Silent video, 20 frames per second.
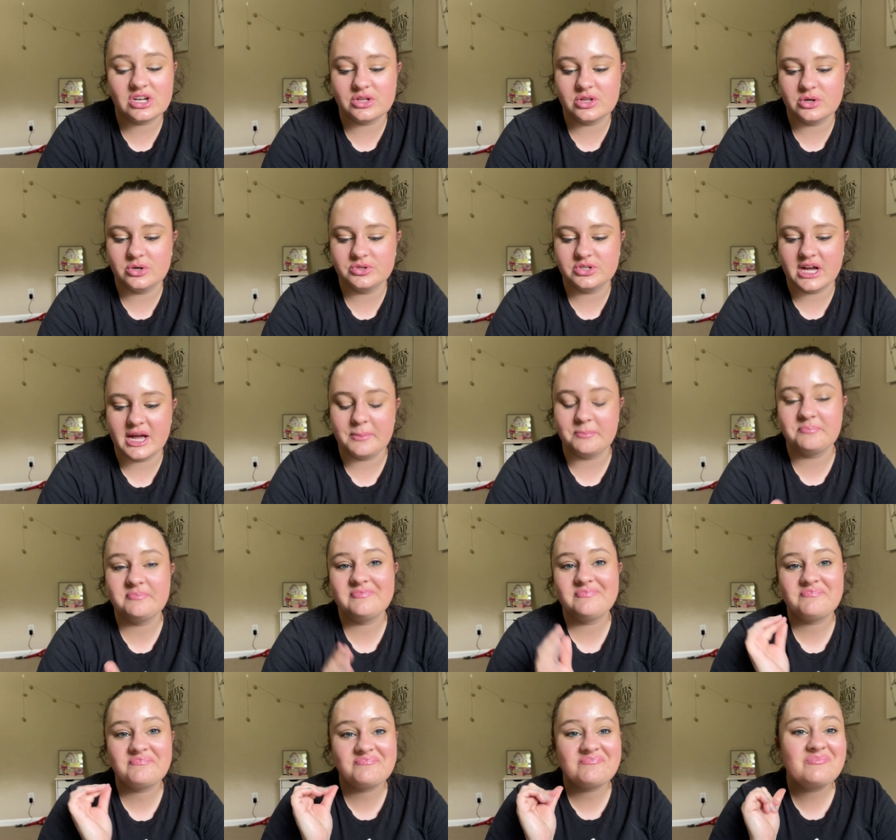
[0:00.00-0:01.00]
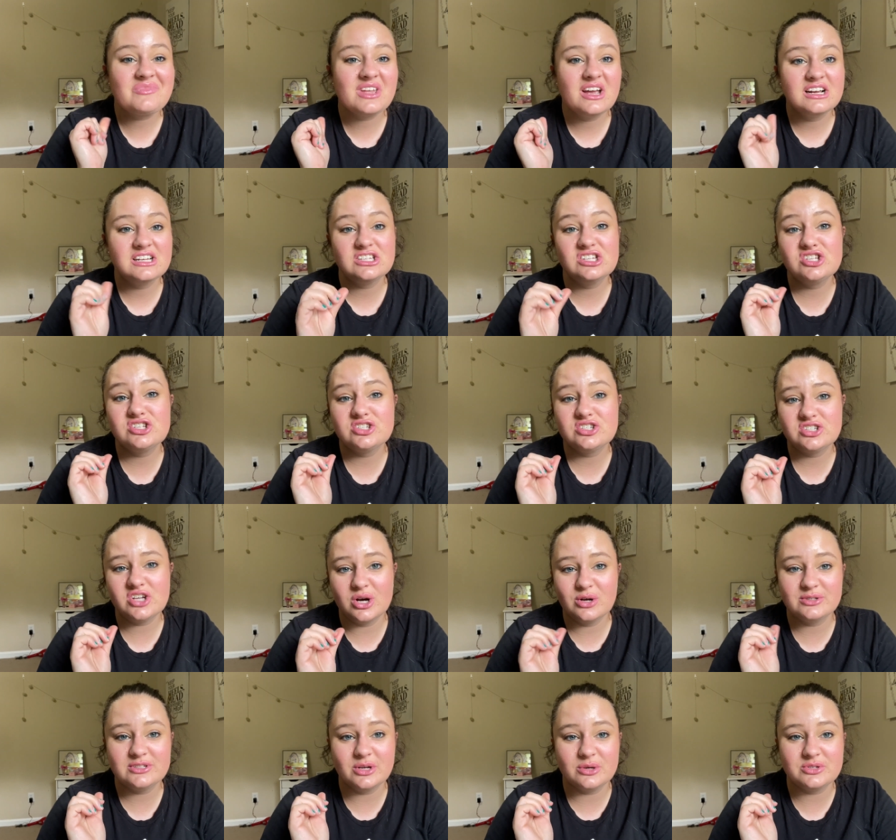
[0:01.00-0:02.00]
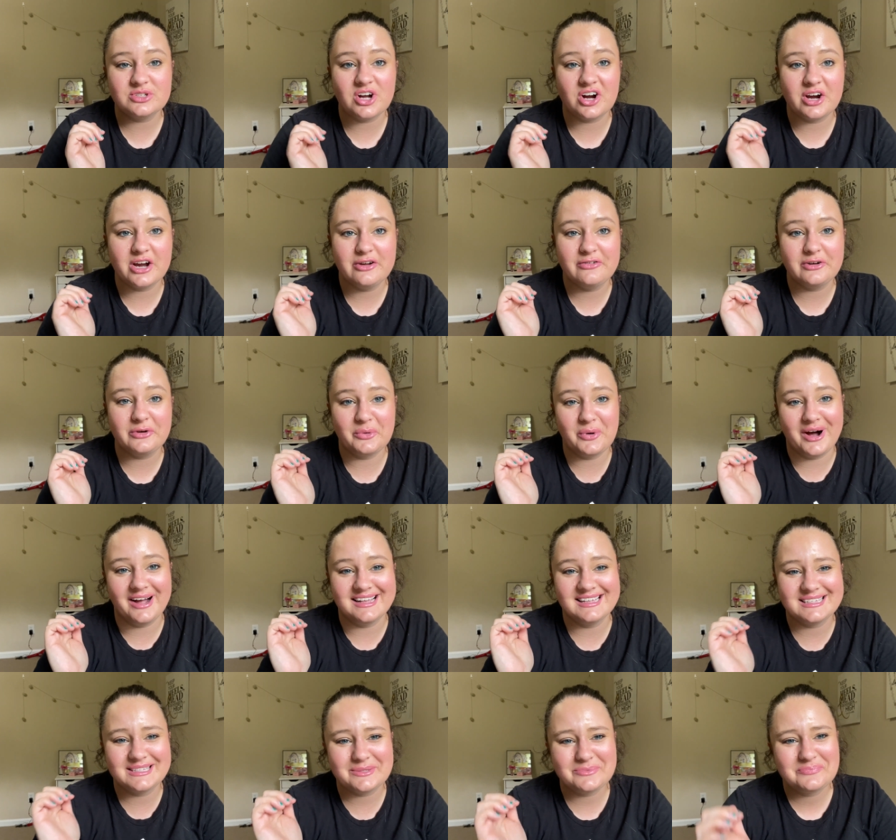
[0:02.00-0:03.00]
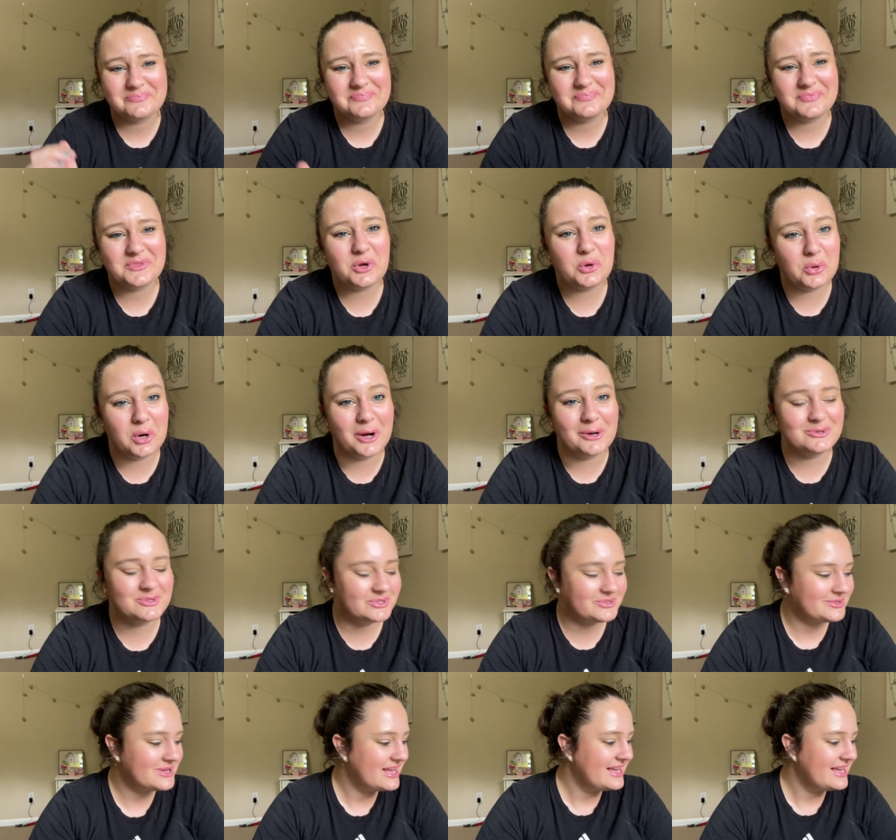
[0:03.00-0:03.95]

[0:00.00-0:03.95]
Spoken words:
the whole time. So sorry if it was. Gross.